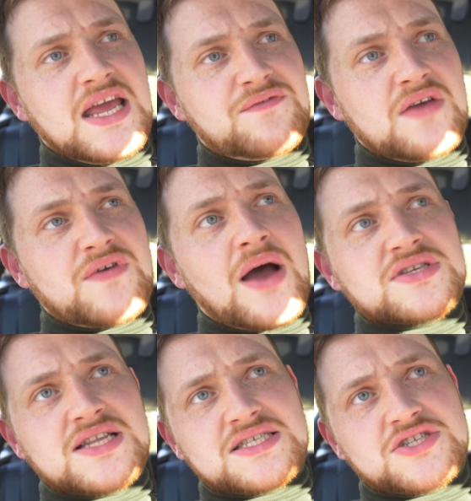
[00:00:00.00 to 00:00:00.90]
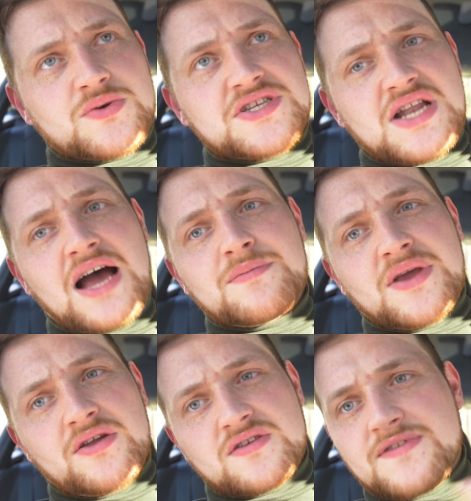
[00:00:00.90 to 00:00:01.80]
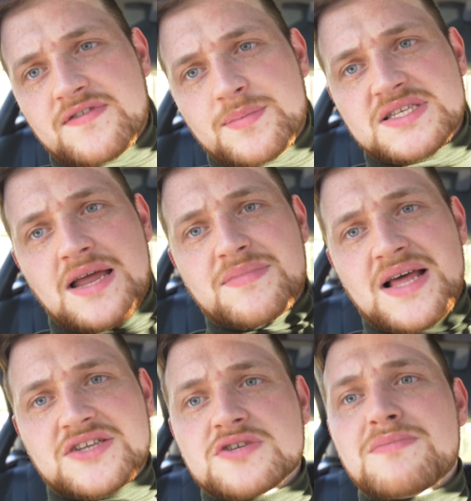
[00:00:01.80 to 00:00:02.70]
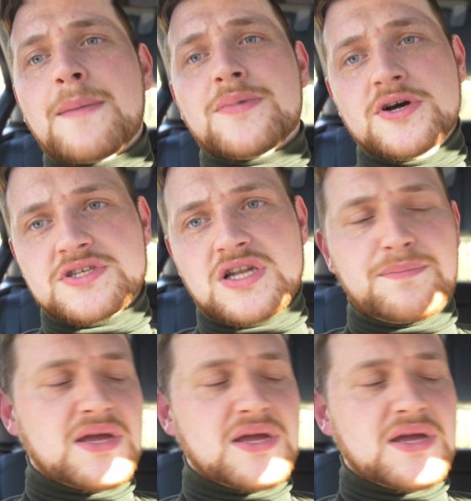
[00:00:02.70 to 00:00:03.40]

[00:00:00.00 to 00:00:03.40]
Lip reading: if I was in that situation, I'd be going to 50%, but that's just my personal